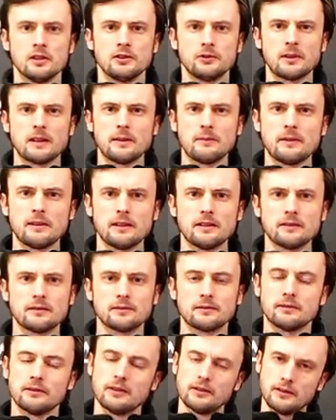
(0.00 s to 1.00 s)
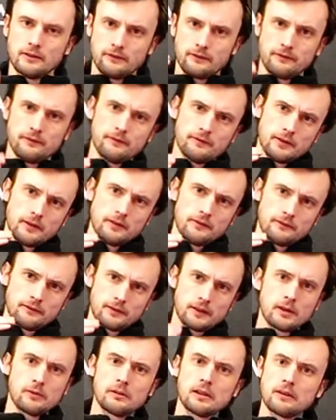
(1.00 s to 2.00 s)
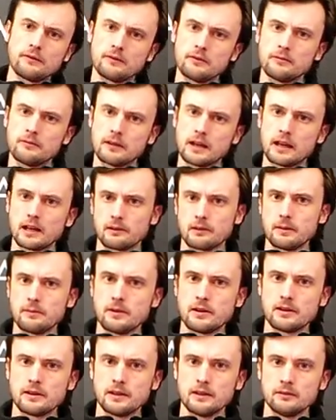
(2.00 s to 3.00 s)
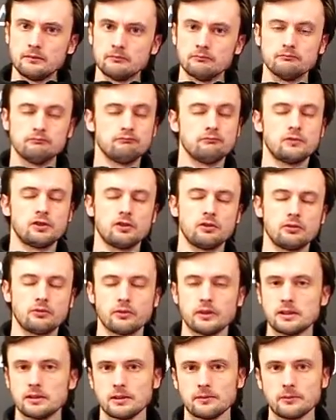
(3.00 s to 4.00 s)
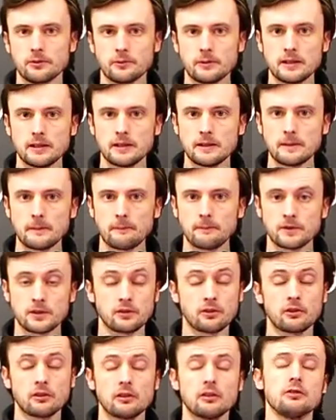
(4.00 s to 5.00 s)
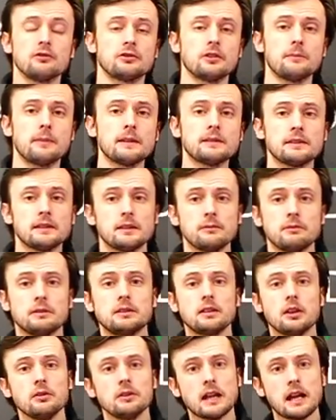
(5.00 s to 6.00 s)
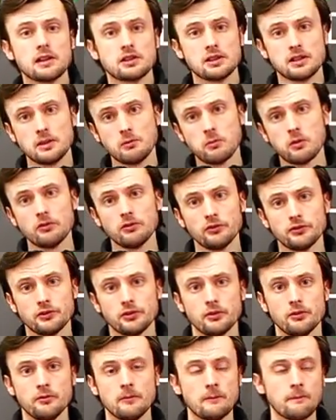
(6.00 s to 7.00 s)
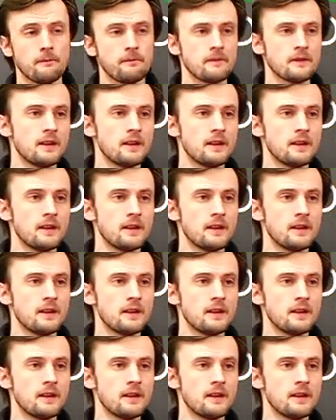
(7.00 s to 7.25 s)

20 minutes of low-level calorie burning 2-3 times a week. So not a lot. So basically, we don't actually want to.